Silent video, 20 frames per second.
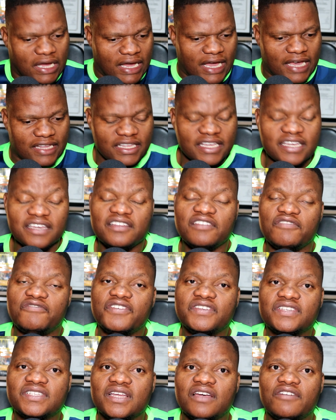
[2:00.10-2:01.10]
I think in the
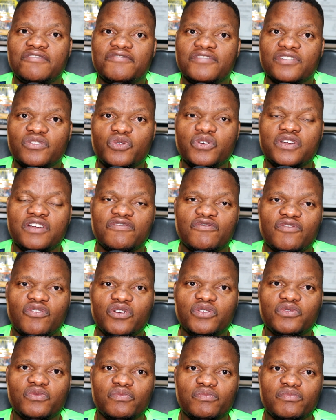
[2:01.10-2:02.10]
first half it could have
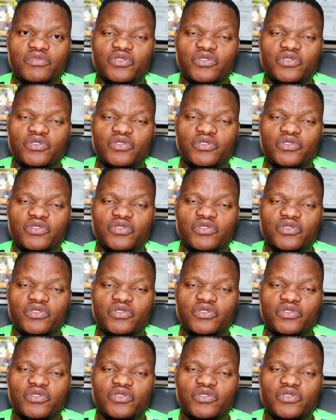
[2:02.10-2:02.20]
gotten